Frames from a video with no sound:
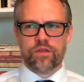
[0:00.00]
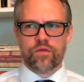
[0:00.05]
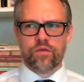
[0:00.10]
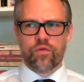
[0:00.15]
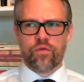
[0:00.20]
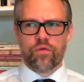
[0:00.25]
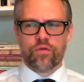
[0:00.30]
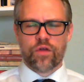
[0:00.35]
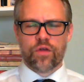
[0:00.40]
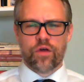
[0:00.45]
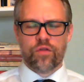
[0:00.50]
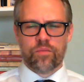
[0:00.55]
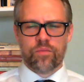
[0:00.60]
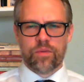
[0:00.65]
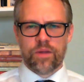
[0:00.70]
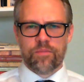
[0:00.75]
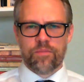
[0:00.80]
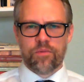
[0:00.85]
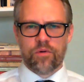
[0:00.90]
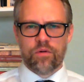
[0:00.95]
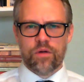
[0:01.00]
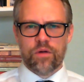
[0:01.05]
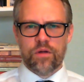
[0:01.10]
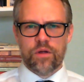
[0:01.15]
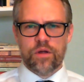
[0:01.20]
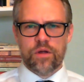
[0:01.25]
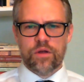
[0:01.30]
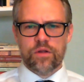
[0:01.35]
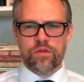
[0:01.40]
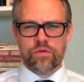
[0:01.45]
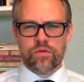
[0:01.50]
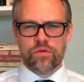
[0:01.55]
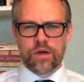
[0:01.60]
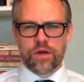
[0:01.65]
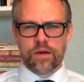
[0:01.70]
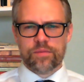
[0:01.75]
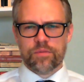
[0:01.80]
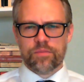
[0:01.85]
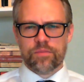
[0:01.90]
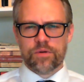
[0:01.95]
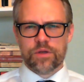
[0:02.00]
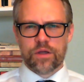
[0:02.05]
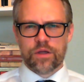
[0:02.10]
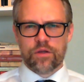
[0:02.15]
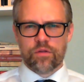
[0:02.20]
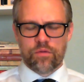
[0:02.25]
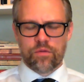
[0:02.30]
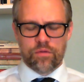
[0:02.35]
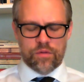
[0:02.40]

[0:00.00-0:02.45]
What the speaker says: to force other people to adopt a particular